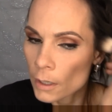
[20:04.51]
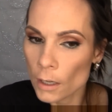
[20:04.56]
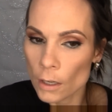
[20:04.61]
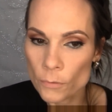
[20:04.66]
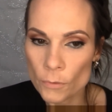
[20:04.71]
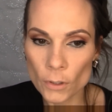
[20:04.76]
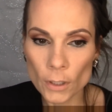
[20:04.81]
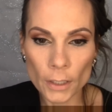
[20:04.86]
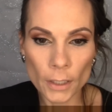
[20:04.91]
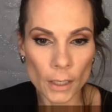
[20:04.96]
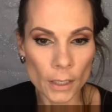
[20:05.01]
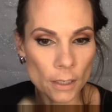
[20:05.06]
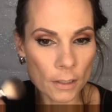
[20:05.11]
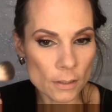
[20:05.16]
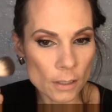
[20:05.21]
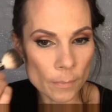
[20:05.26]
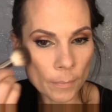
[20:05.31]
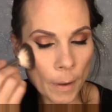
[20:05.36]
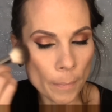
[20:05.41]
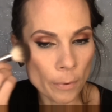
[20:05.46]
I feel like
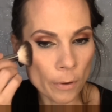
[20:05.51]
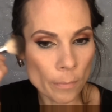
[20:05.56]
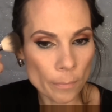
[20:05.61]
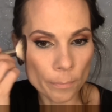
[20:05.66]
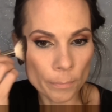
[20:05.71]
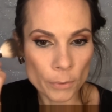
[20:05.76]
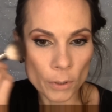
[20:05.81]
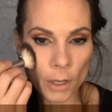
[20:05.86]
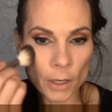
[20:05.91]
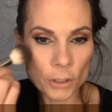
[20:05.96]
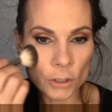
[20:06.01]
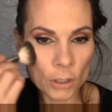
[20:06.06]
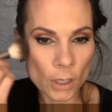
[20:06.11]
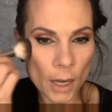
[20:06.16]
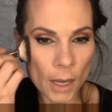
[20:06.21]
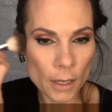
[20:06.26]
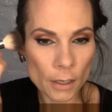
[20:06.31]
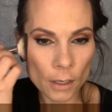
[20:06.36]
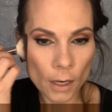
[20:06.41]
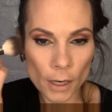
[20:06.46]
anytime I put blush
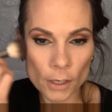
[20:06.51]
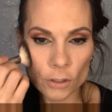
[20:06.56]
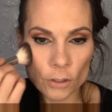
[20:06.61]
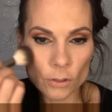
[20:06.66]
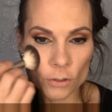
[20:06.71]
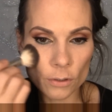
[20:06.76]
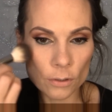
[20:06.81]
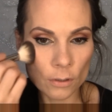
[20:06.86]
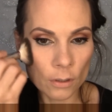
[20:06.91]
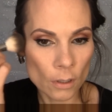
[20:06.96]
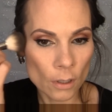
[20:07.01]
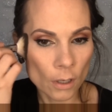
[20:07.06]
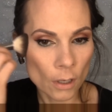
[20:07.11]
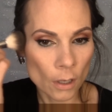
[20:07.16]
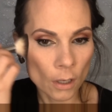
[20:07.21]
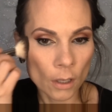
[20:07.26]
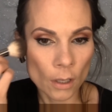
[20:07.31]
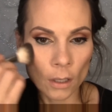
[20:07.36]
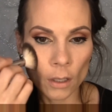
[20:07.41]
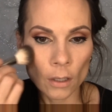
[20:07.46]
on, I just,
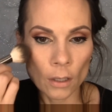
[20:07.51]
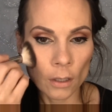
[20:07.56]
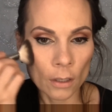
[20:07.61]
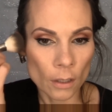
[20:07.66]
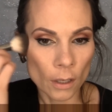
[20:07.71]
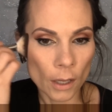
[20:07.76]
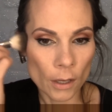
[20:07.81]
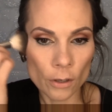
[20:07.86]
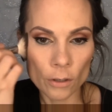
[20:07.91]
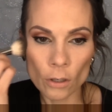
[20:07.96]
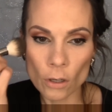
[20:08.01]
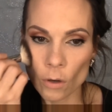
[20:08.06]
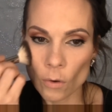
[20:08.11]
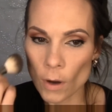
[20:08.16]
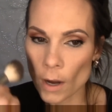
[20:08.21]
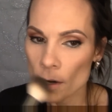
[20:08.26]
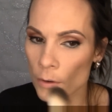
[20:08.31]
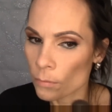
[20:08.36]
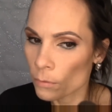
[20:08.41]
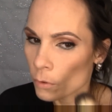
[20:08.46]
I don't
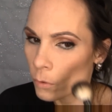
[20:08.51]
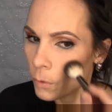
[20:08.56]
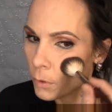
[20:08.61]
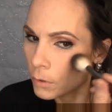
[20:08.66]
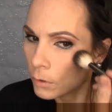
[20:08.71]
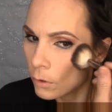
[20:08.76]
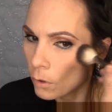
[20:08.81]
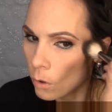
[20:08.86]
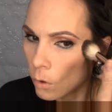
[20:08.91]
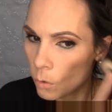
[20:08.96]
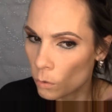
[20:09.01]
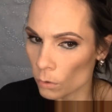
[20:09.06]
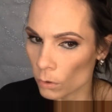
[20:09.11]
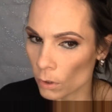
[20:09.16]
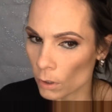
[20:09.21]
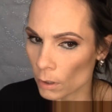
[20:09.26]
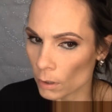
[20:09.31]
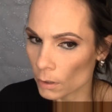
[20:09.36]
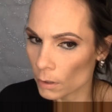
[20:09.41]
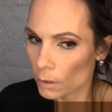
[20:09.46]
know, I ruin the whole
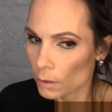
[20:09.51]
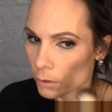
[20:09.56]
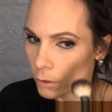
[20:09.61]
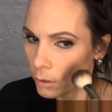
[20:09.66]
look.